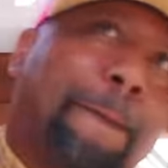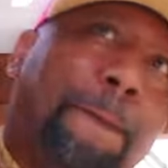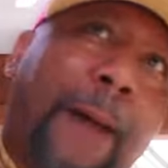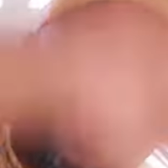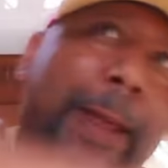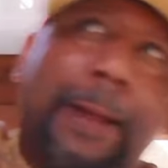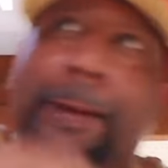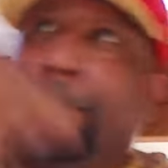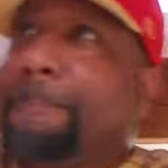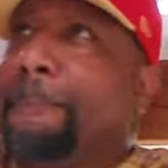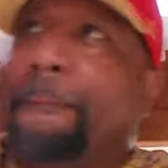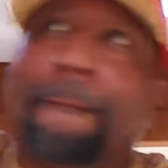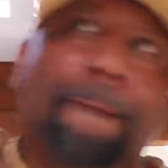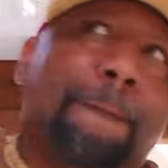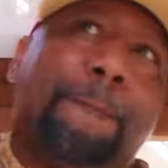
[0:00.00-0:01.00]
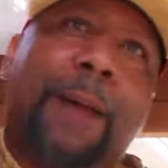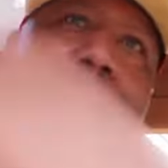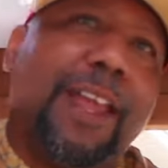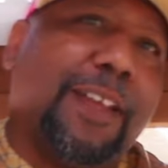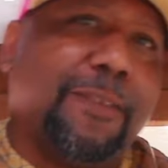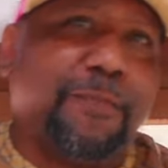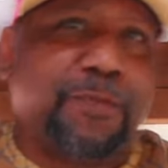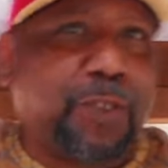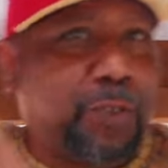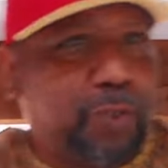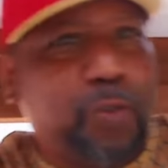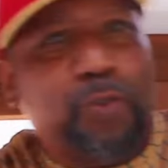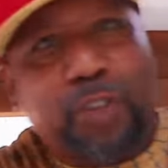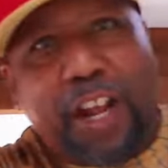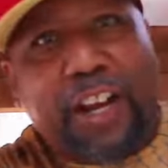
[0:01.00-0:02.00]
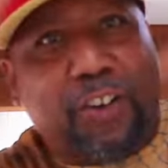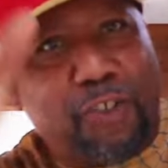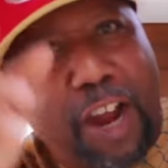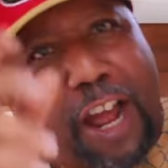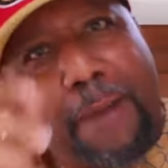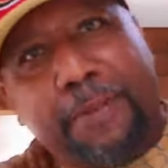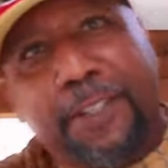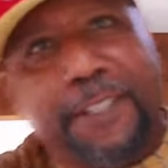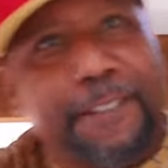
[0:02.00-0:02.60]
bam, bam. So dude trying to grab her in.